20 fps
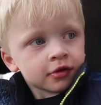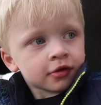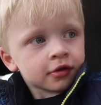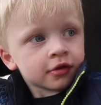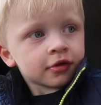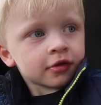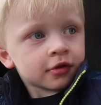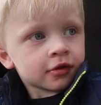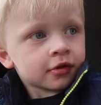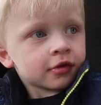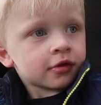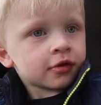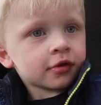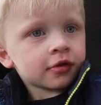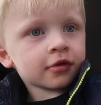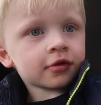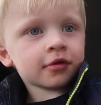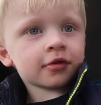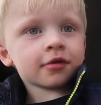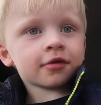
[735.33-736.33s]

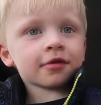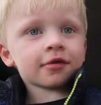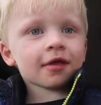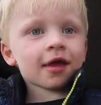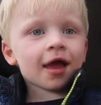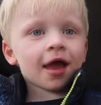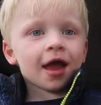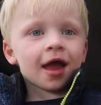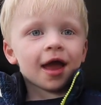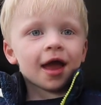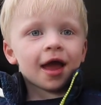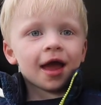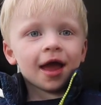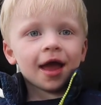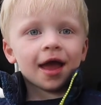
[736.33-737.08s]
No one is speaking in this clip.